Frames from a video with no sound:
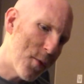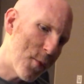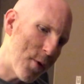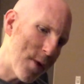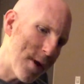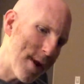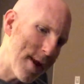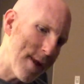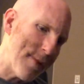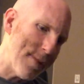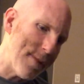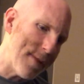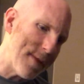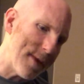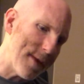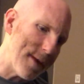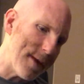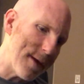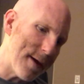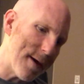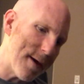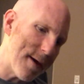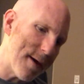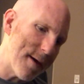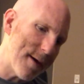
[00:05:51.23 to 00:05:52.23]
were in
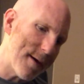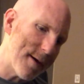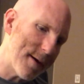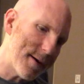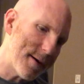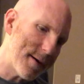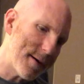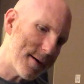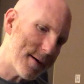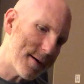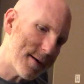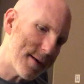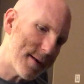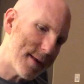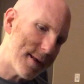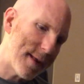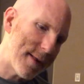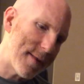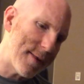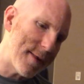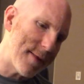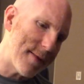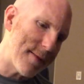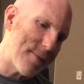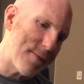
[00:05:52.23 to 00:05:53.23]

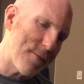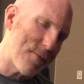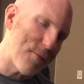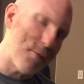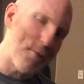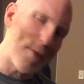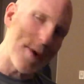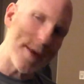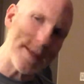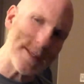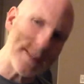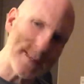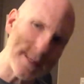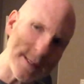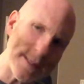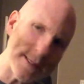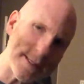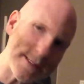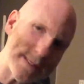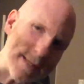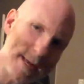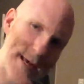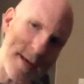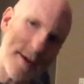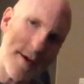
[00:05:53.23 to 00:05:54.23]
the forensic
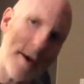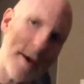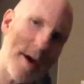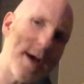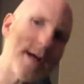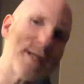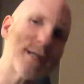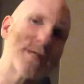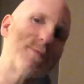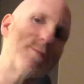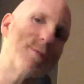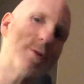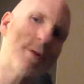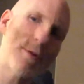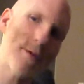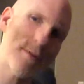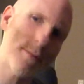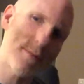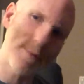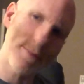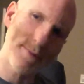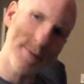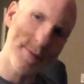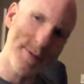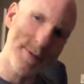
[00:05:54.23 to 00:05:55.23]
state hospital.